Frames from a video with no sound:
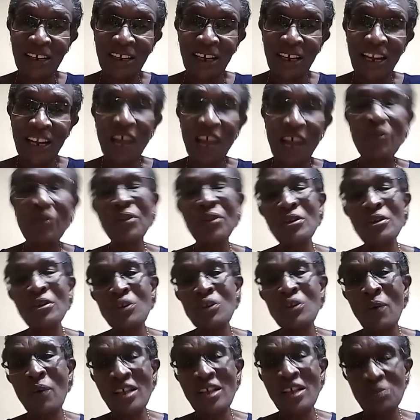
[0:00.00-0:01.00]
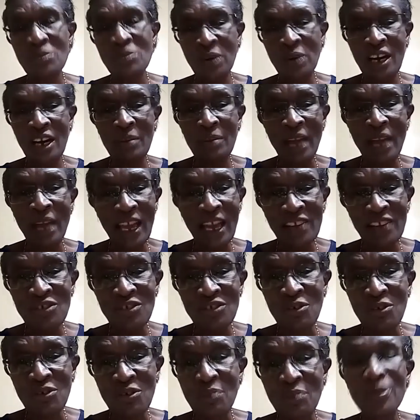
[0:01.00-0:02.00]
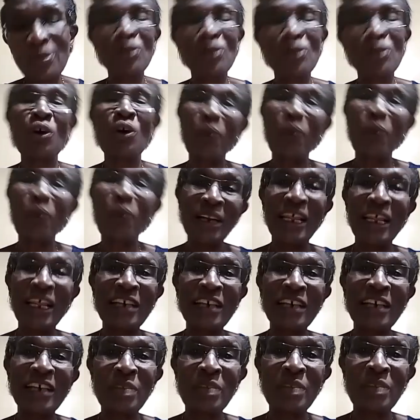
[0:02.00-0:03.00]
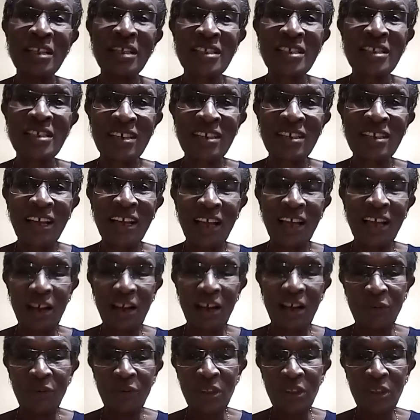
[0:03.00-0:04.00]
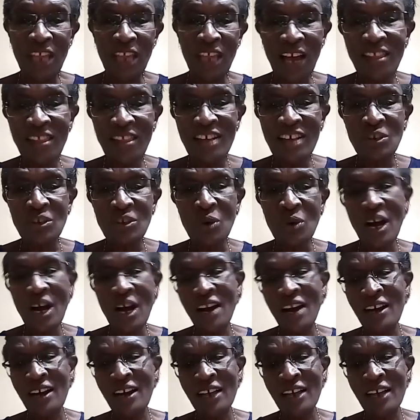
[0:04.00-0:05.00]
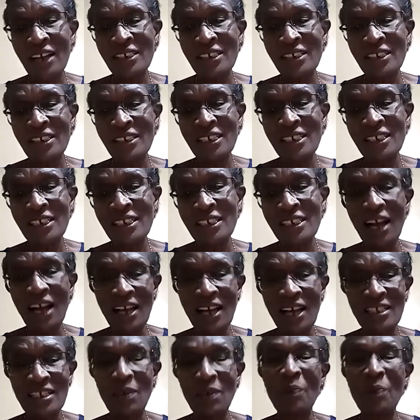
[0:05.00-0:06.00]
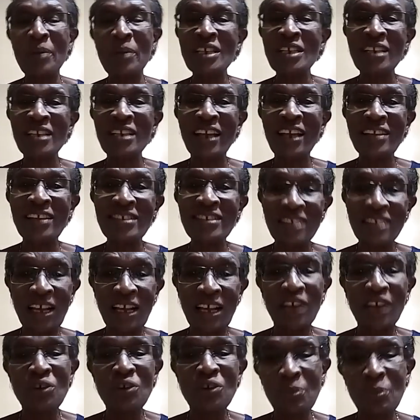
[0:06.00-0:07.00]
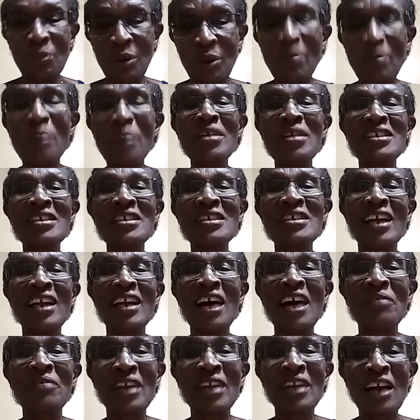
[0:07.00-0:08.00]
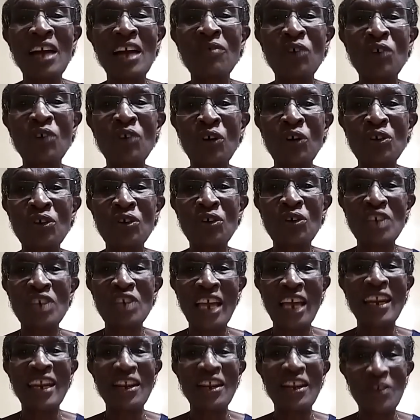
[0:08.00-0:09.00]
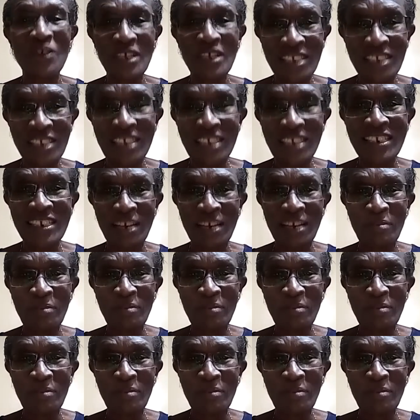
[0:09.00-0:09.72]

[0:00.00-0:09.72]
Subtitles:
Now, for those of us who are in my age group, you know what that means. For the others who are as young as our presidents, you probably still have enough Cocutain in your system.